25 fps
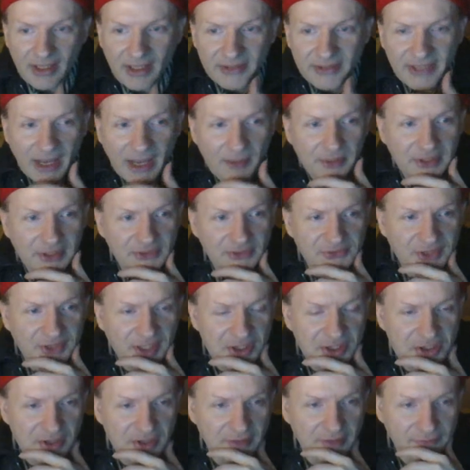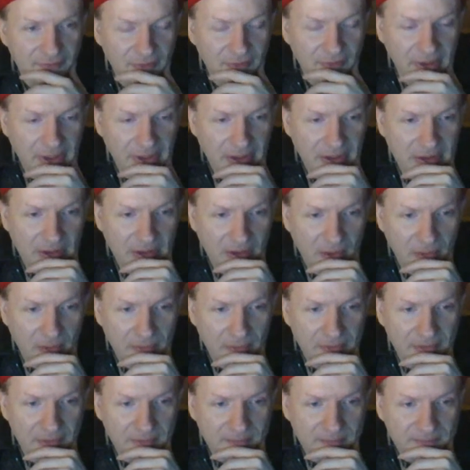Now in his kitchen, fully
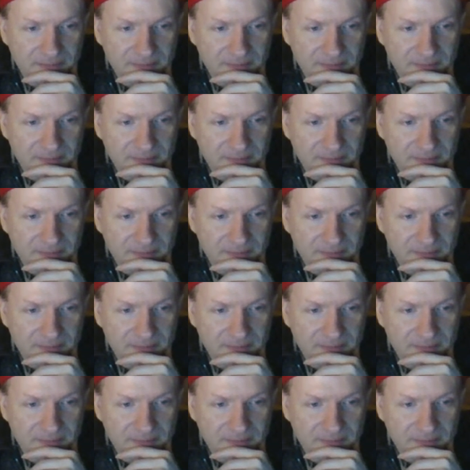clothed.